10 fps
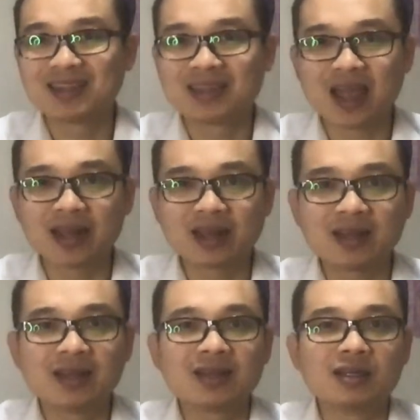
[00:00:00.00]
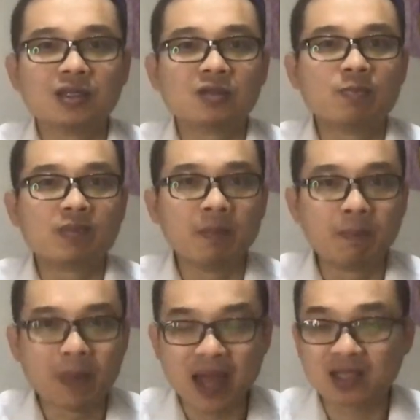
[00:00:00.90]
that is the
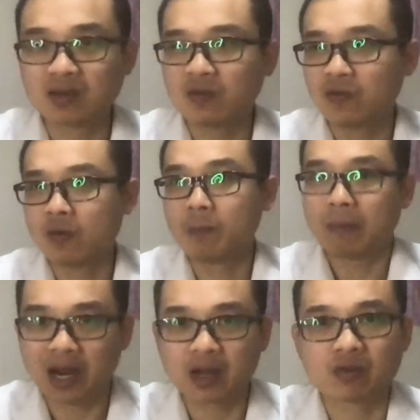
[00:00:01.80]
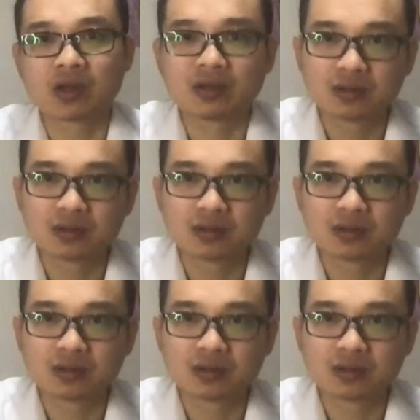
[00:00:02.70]
best for migraine.